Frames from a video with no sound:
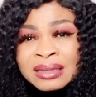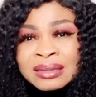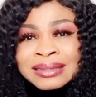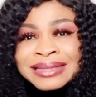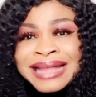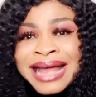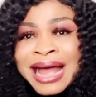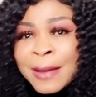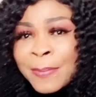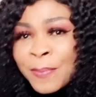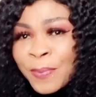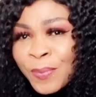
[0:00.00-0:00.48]

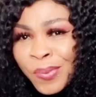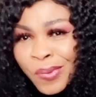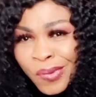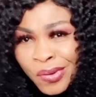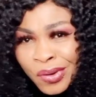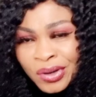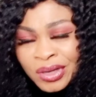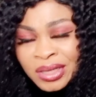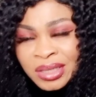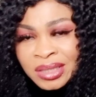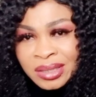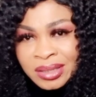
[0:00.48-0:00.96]
That
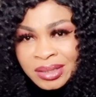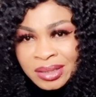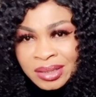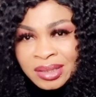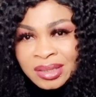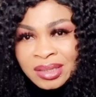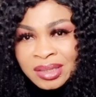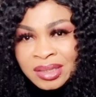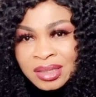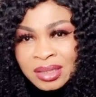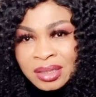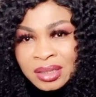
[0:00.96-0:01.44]

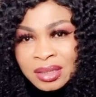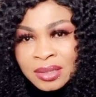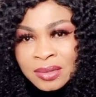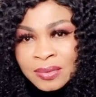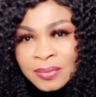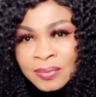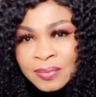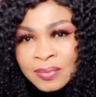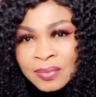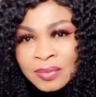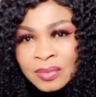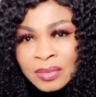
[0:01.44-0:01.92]
point,
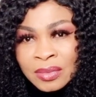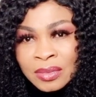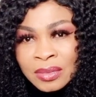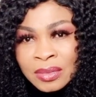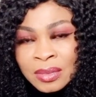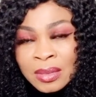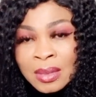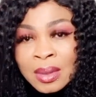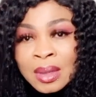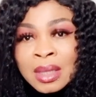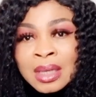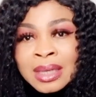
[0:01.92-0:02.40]

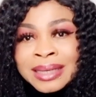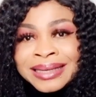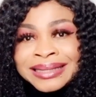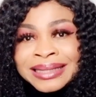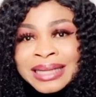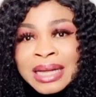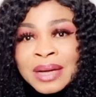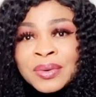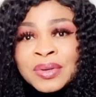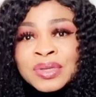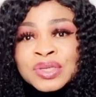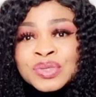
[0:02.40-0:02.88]

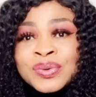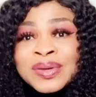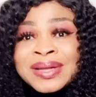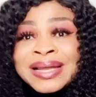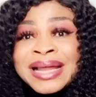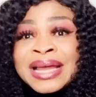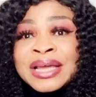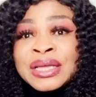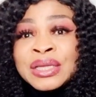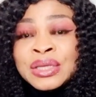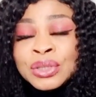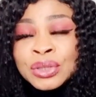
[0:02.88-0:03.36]
that was when
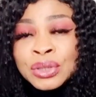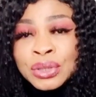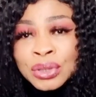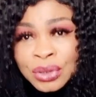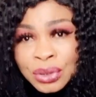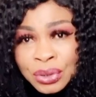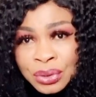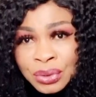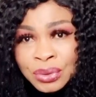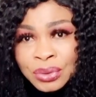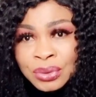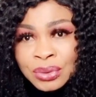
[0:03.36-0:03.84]
I
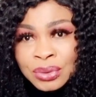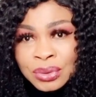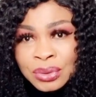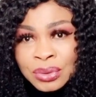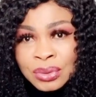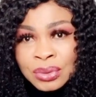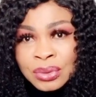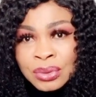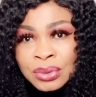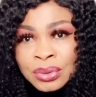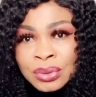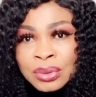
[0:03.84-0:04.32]
knew
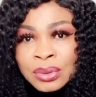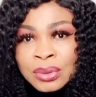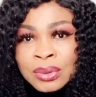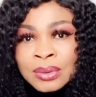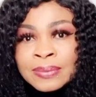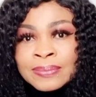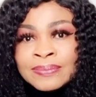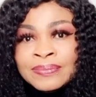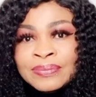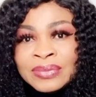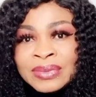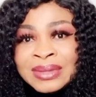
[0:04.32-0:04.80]

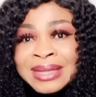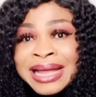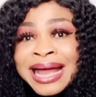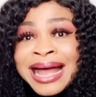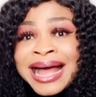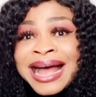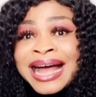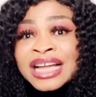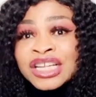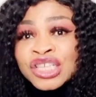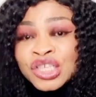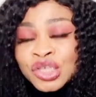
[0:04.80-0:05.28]
that
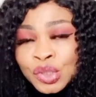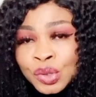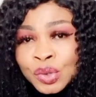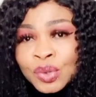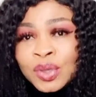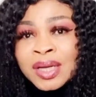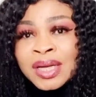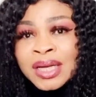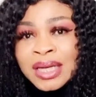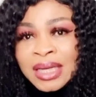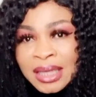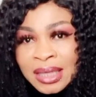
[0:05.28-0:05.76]

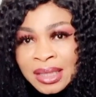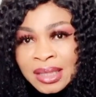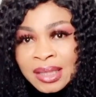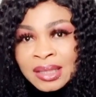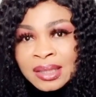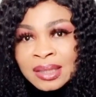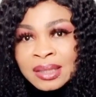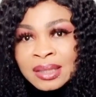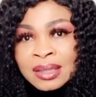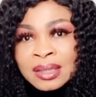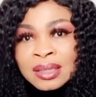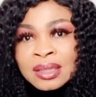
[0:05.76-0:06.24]
actually
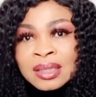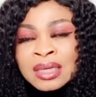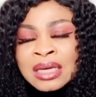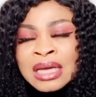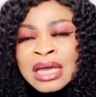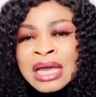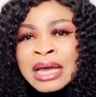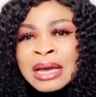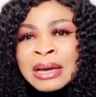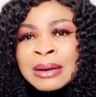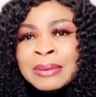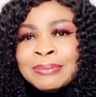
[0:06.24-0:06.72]

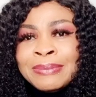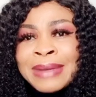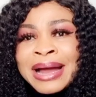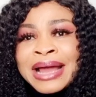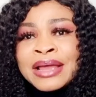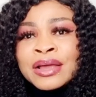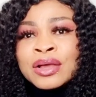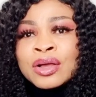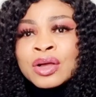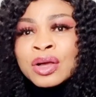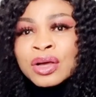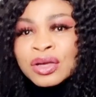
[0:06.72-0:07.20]

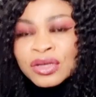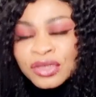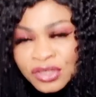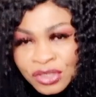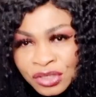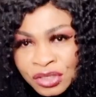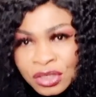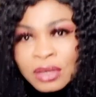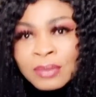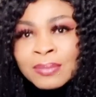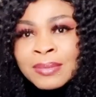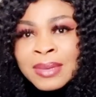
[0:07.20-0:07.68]
my
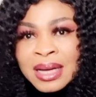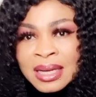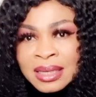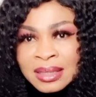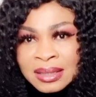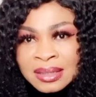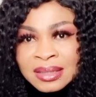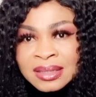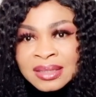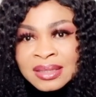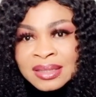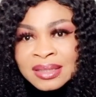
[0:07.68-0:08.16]

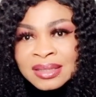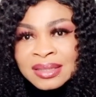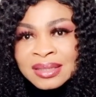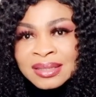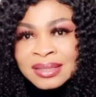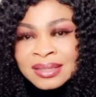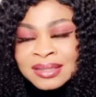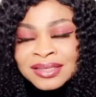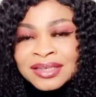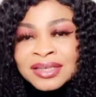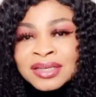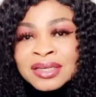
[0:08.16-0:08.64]

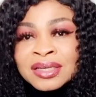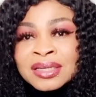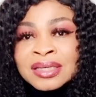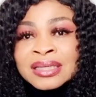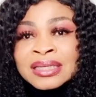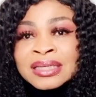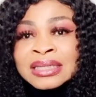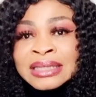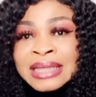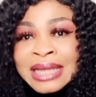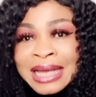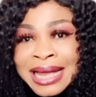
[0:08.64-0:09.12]
customers,
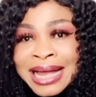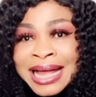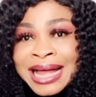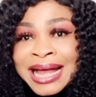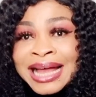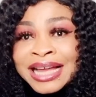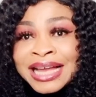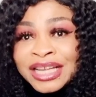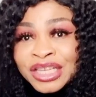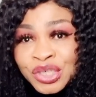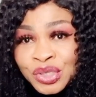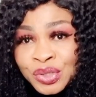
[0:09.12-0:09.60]
they are
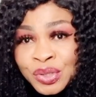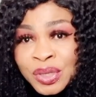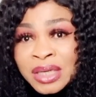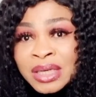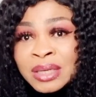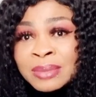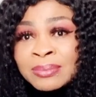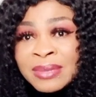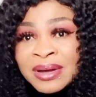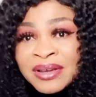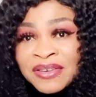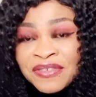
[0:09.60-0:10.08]

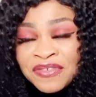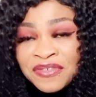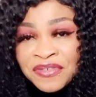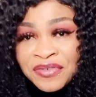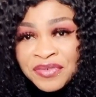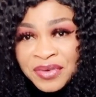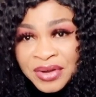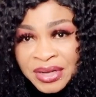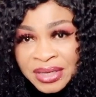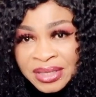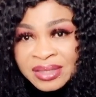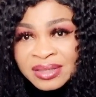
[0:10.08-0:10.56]
actually my
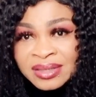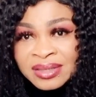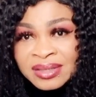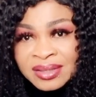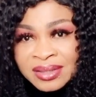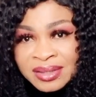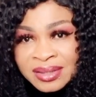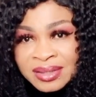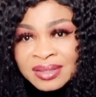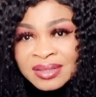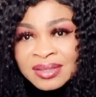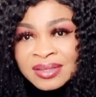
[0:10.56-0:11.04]

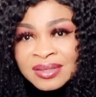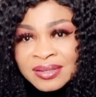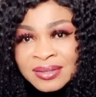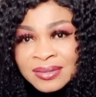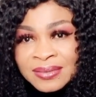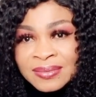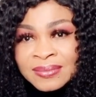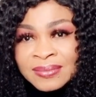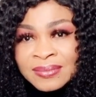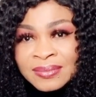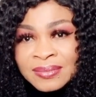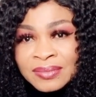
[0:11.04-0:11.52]
friends.
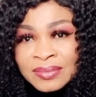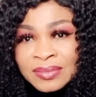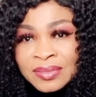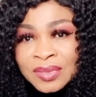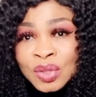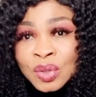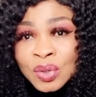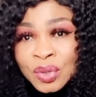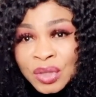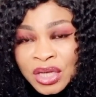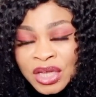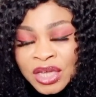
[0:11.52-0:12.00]

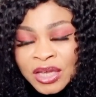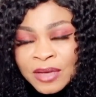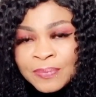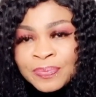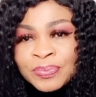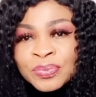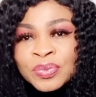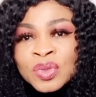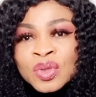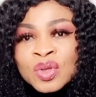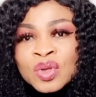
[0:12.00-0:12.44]
Okay?